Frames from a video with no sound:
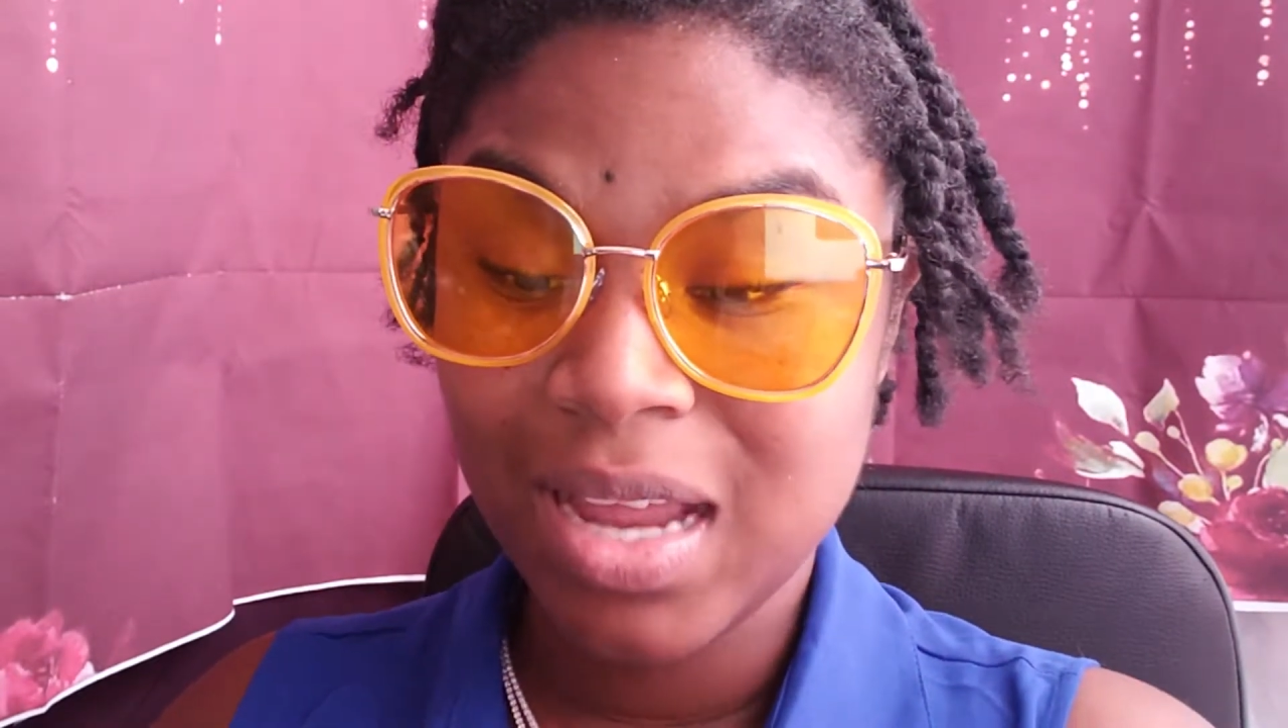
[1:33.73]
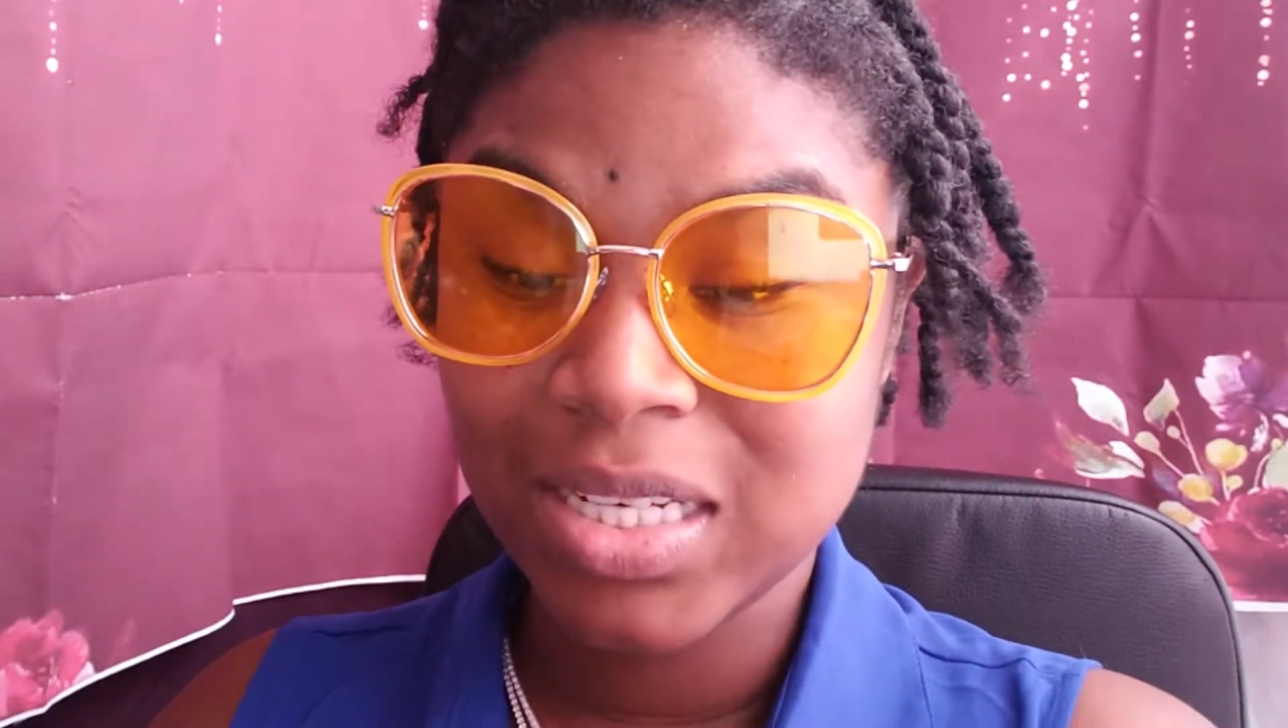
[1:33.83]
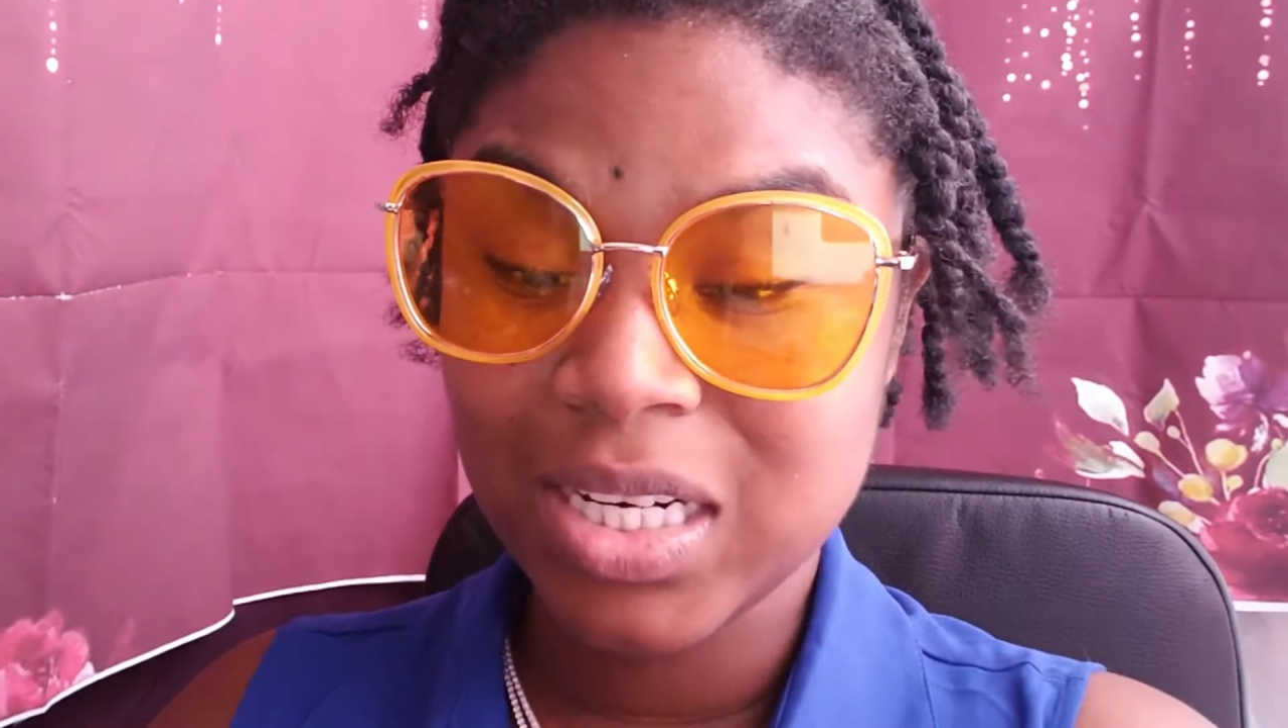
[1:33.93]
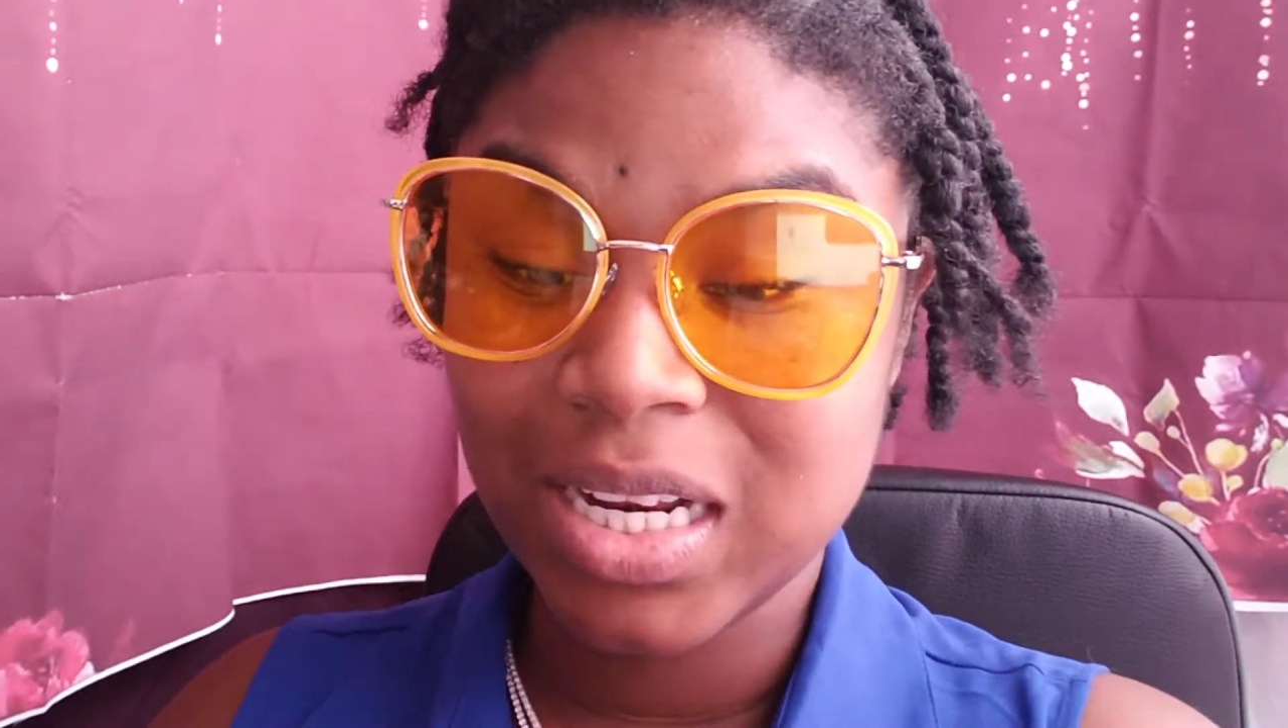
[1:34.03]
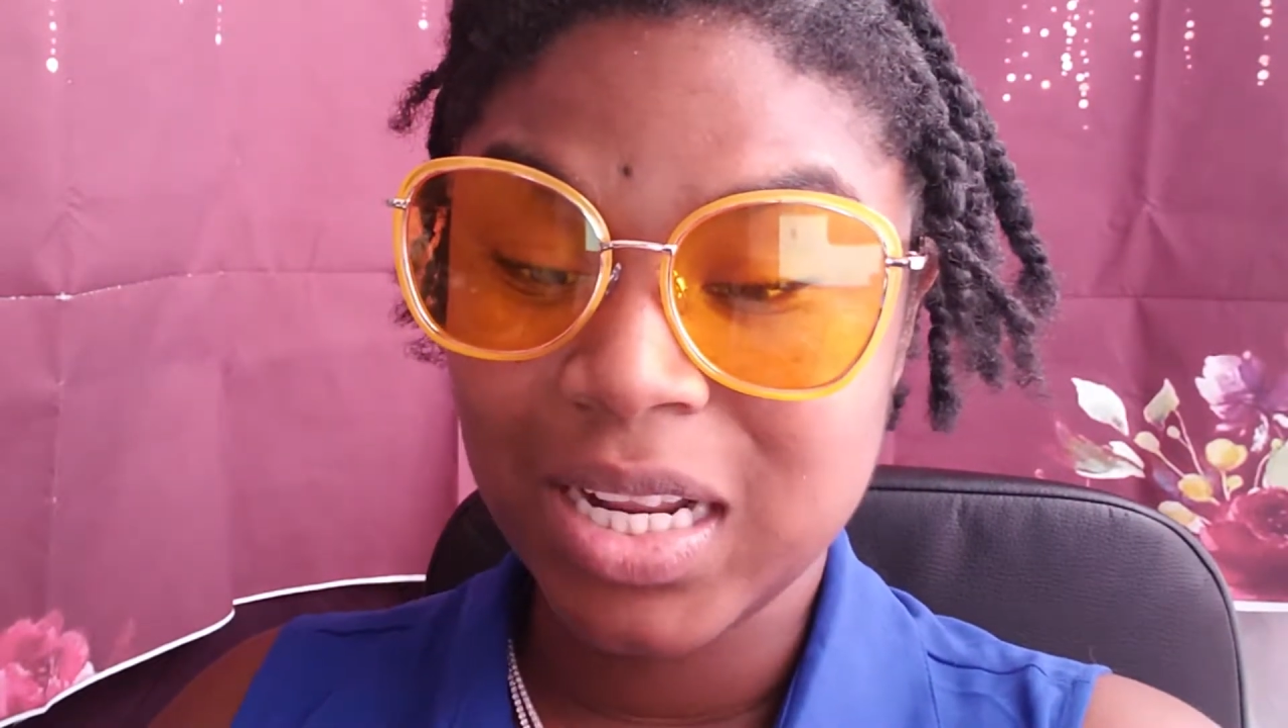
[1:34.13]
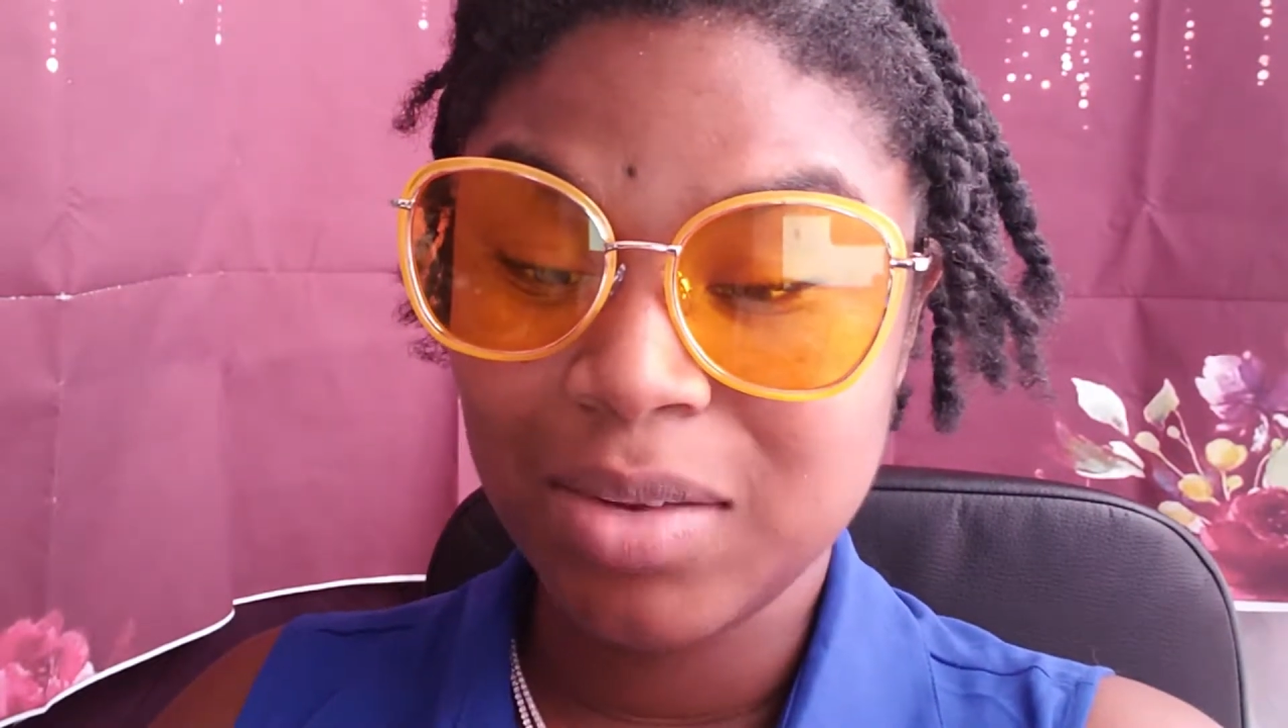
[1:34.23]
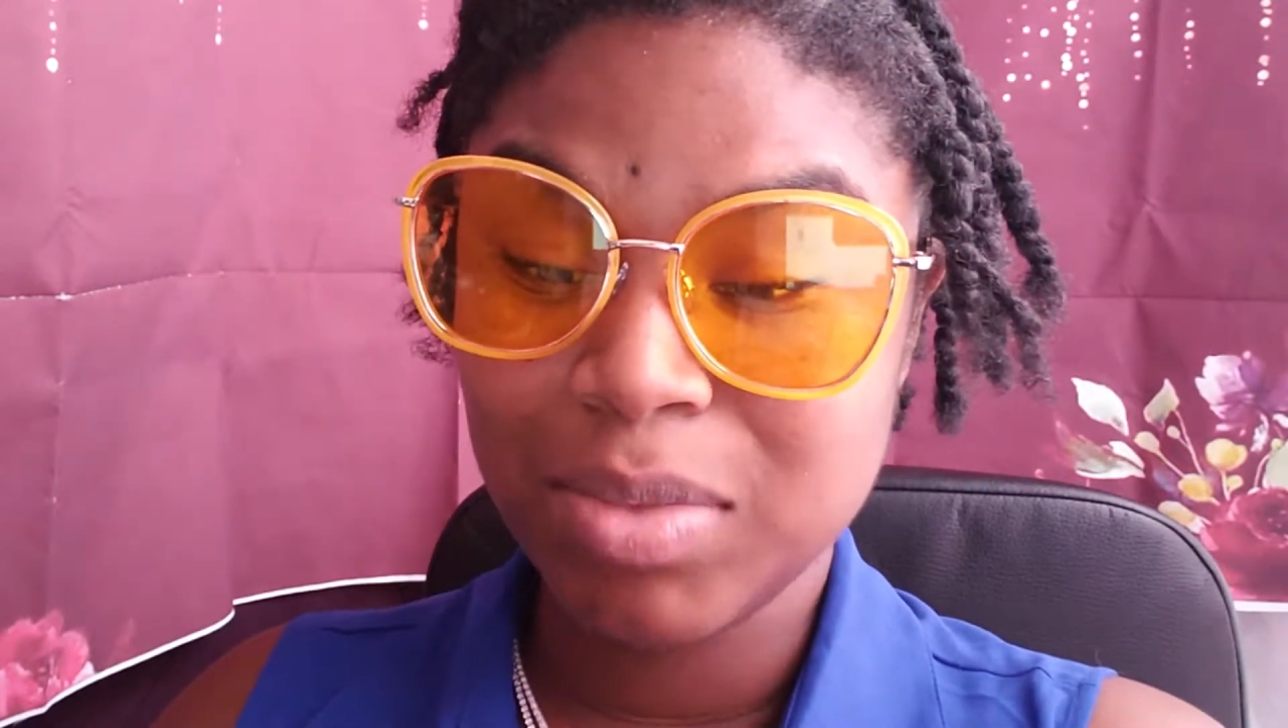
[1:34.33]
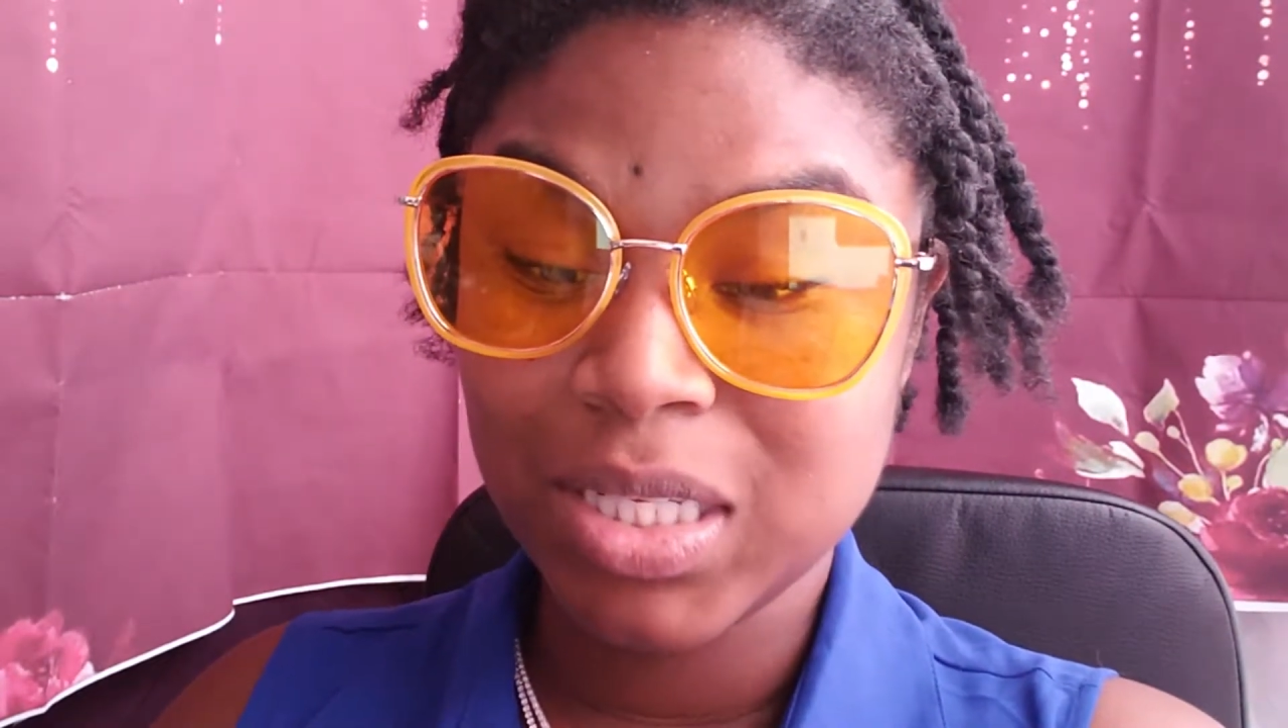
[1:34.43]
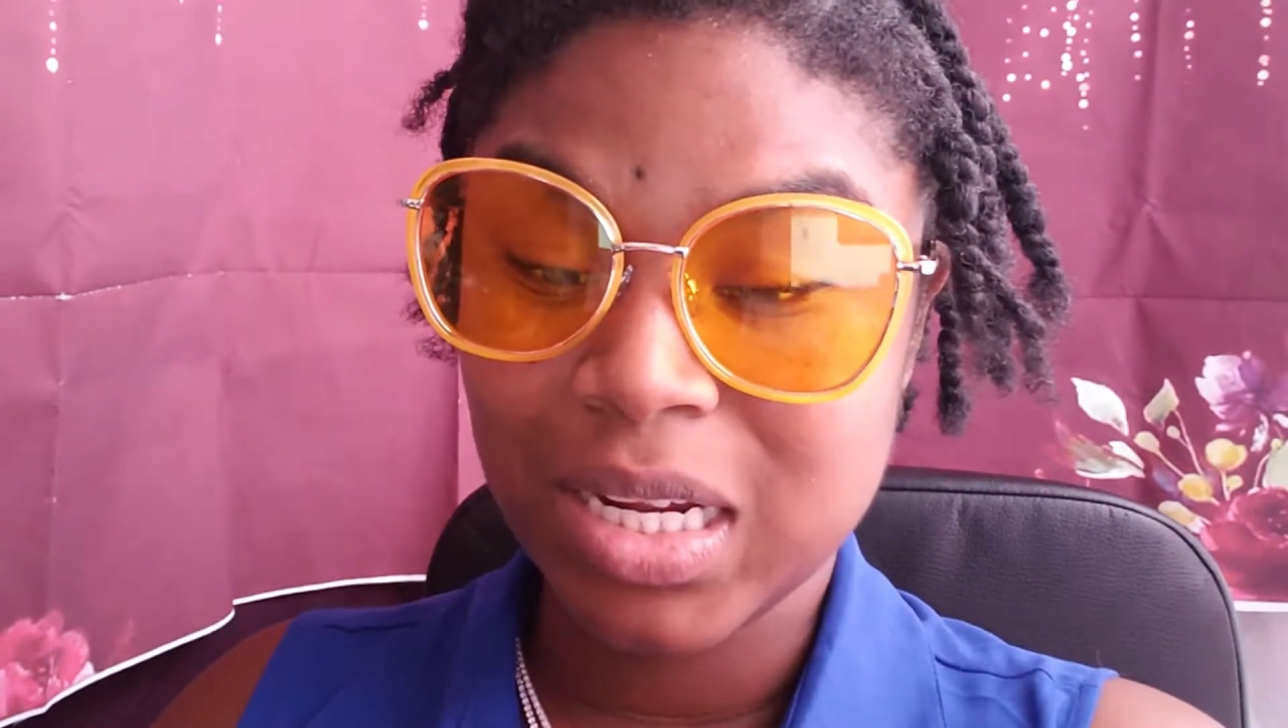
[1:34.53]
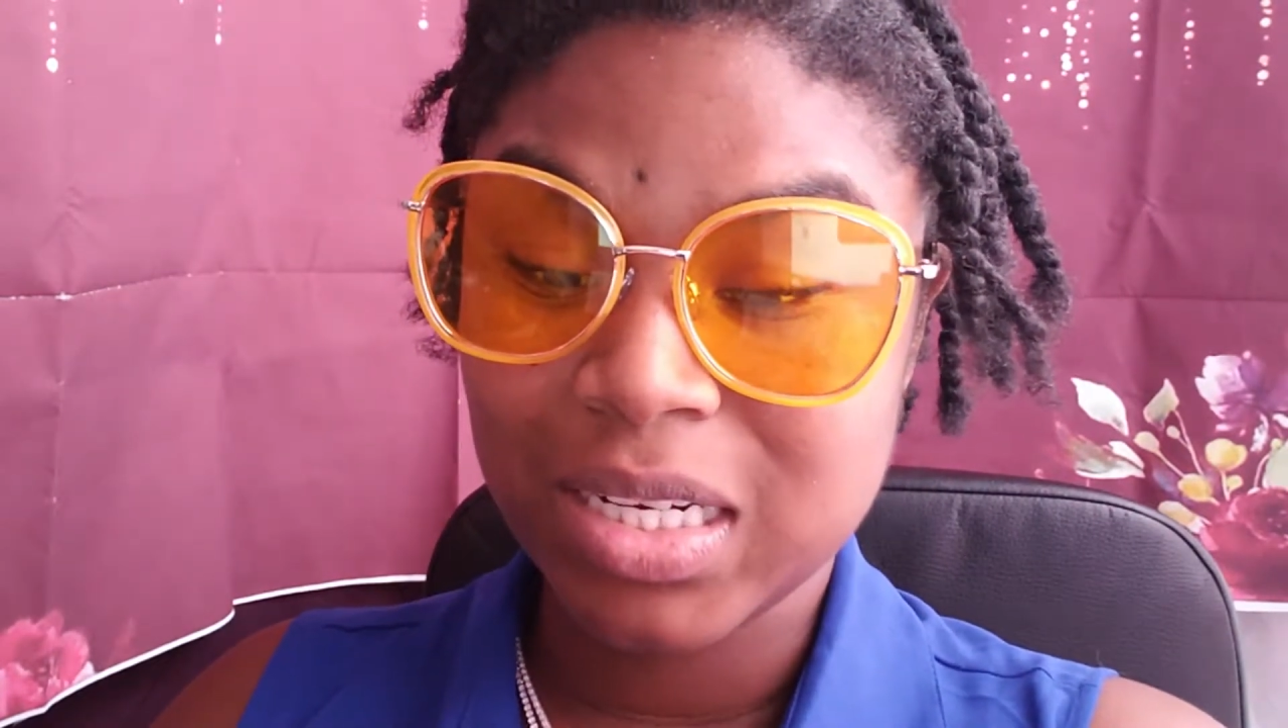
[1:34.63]
Gently
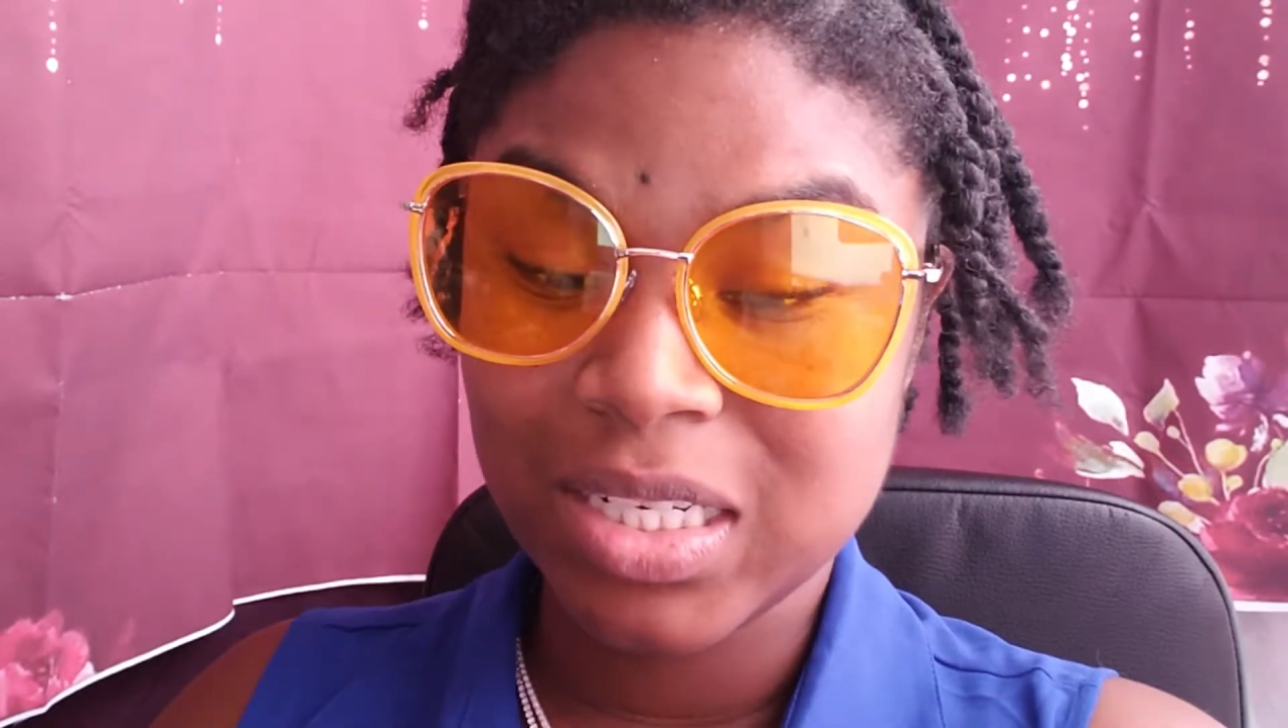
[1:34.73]
massage